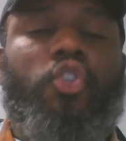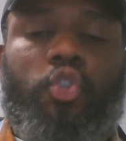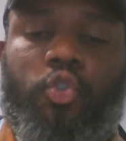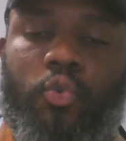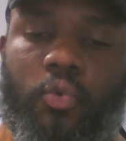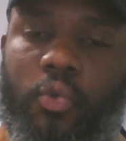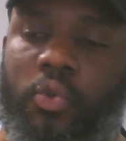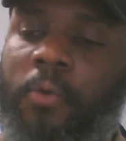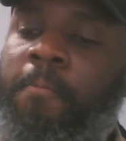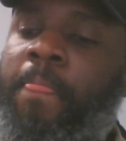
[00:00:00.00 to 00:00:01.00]
growth.
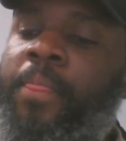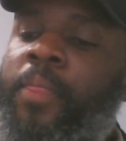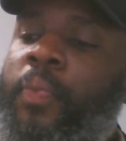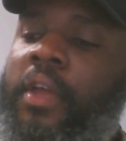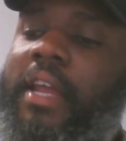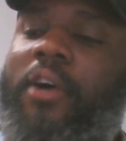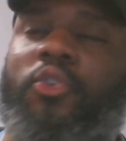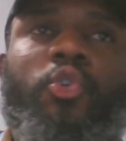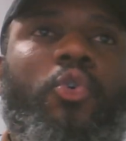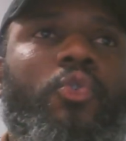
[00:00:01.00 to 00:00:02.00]
Now,
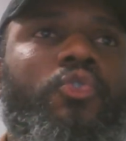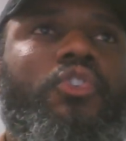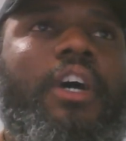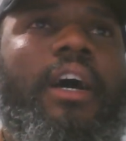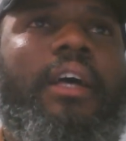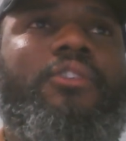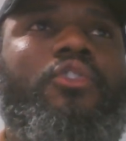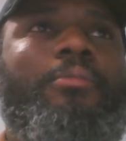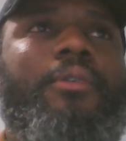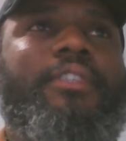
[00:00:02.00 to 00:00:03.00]
those are
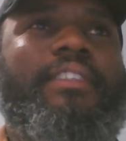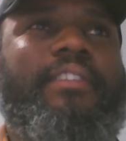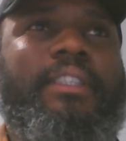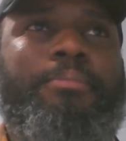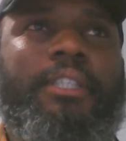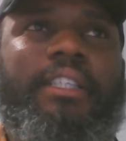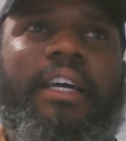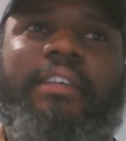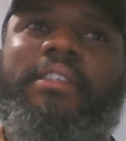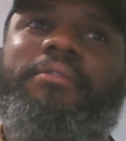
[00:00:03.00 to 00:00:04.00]
some of the CPD
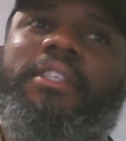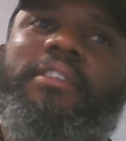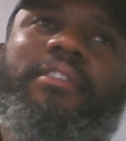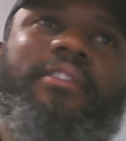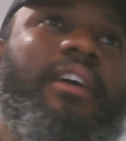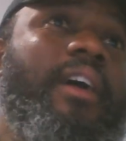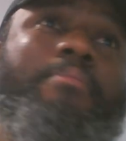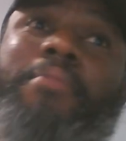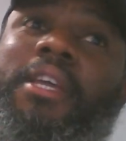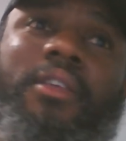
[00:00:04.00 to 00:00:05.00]
activities. There are
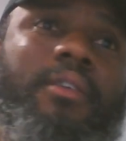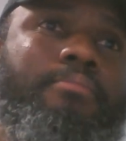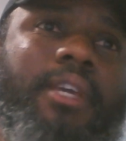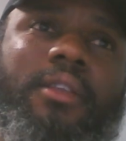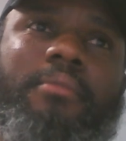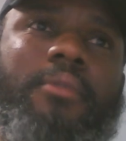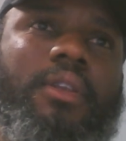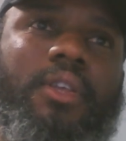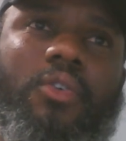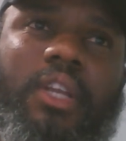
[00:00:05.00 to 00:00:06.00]

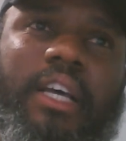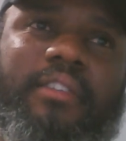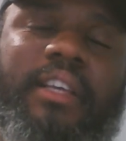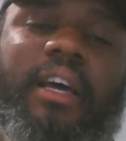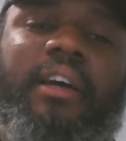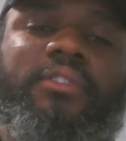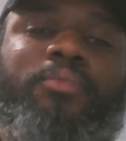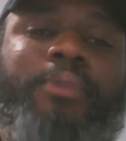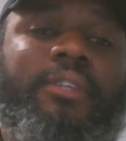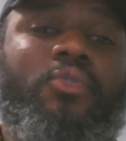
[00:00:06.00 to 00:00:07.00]
many others. I
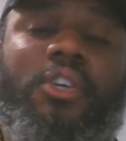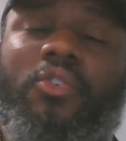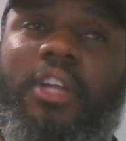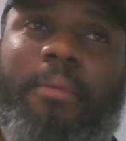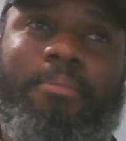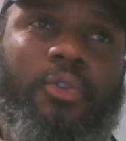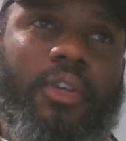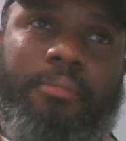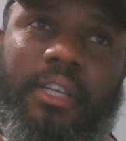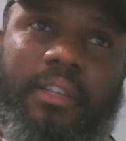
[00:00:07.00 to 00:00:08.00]
partook in other
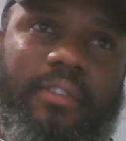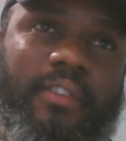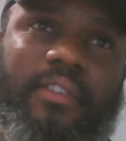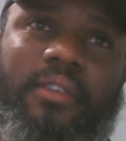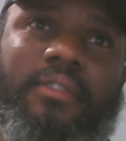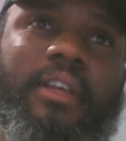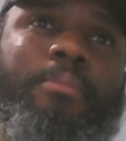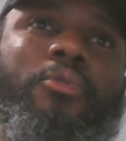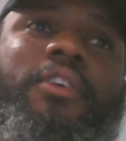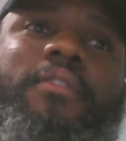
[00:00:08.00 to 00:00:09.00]
employability skills
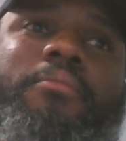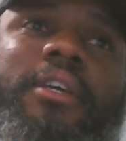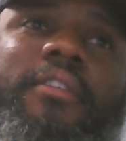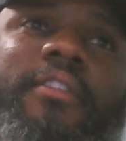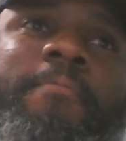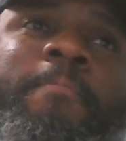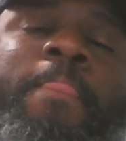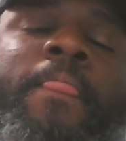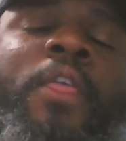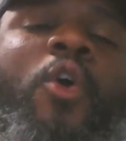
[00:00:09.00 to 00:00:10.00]
appointments.
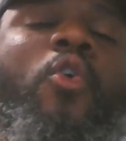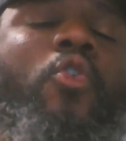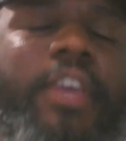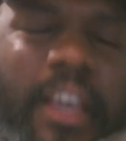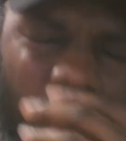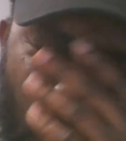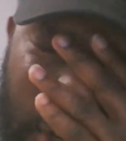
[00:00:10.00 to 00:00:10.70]
Oh yes, one